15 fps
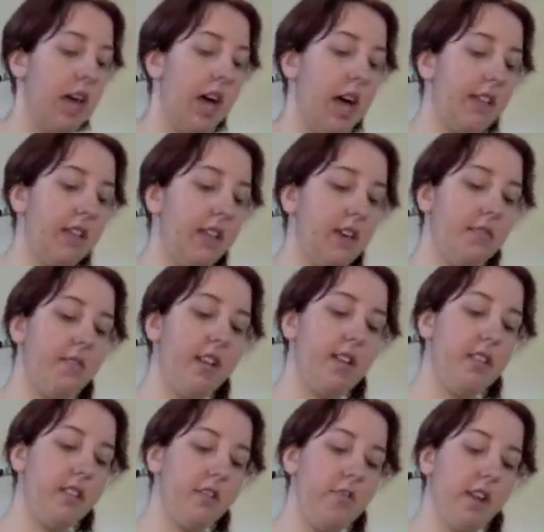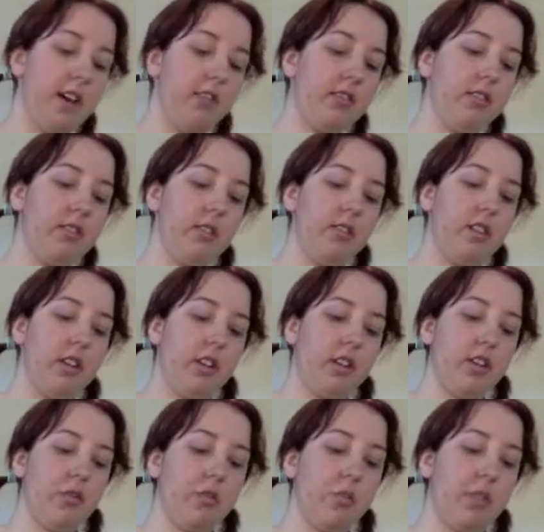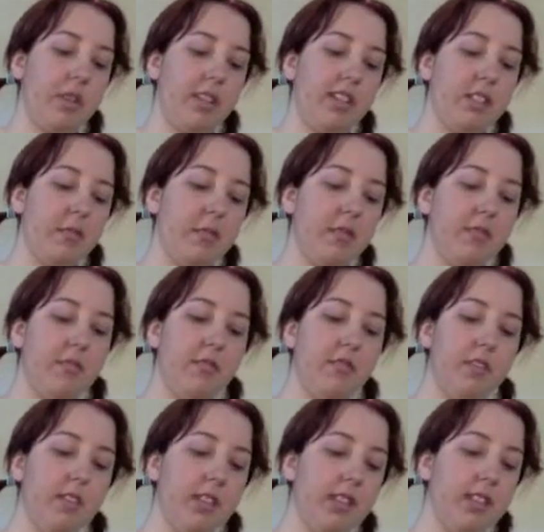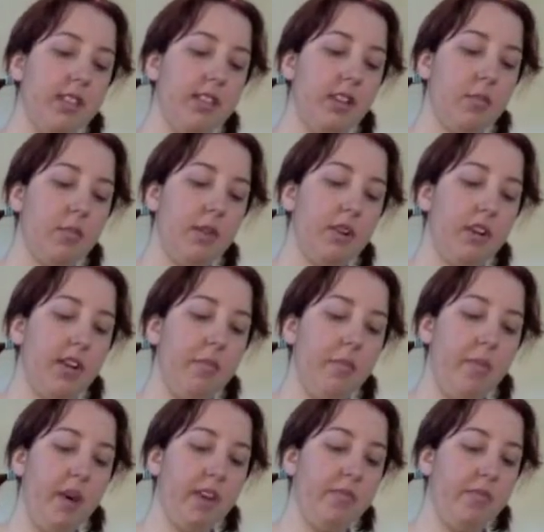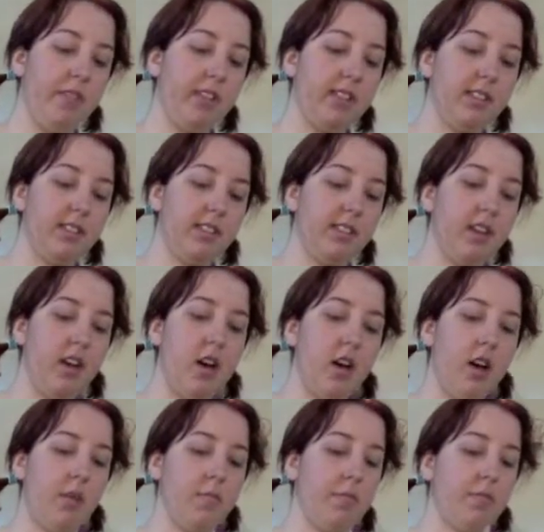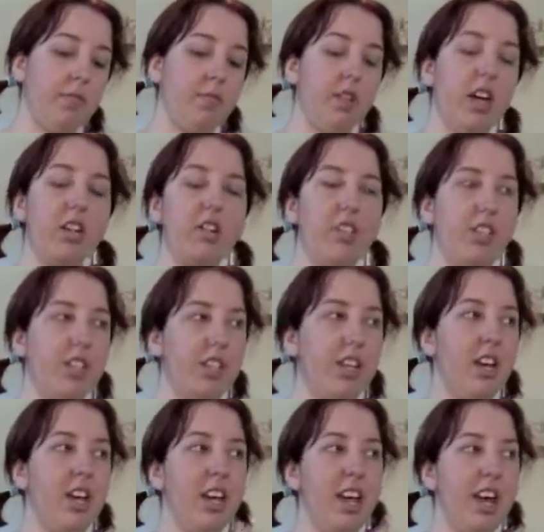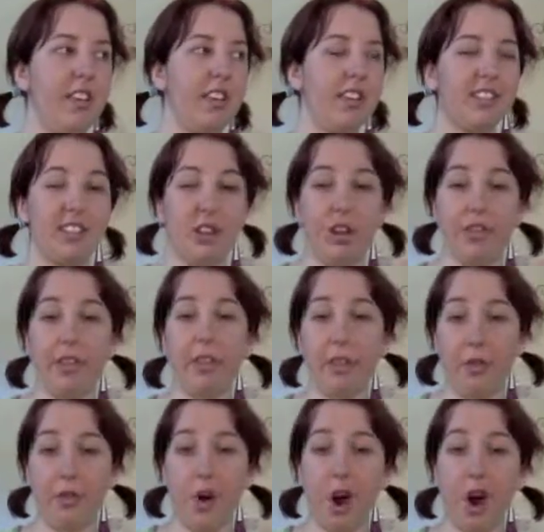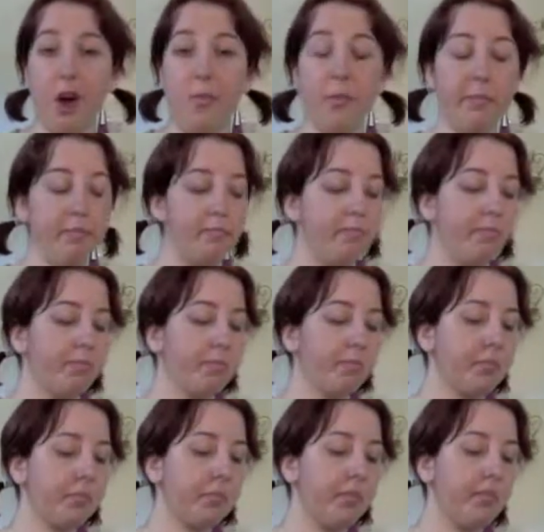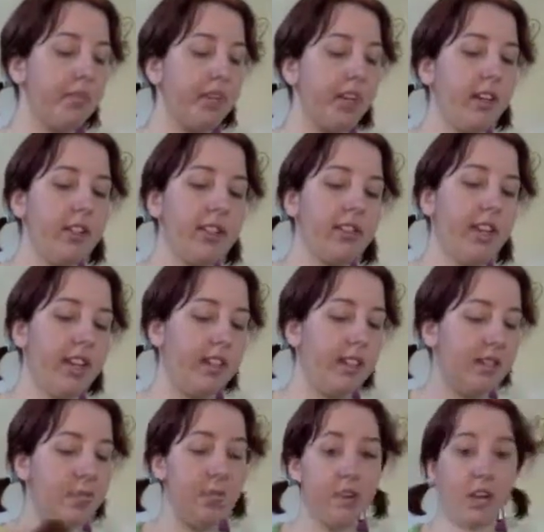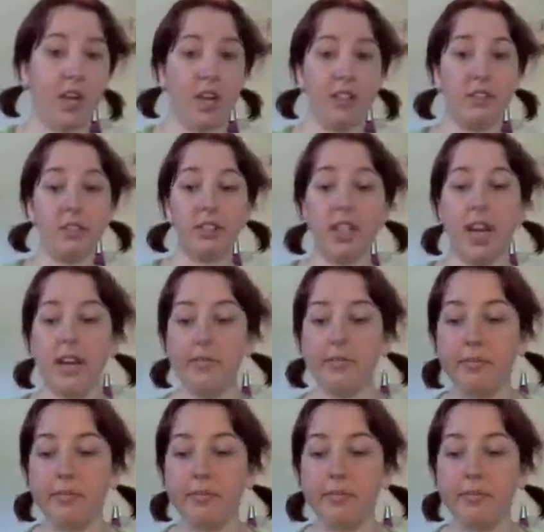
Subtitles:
I think I finally found a good replacement for this. I'm going to get Benefit's blush. I think it's called Throb. It looks like a similar color to that.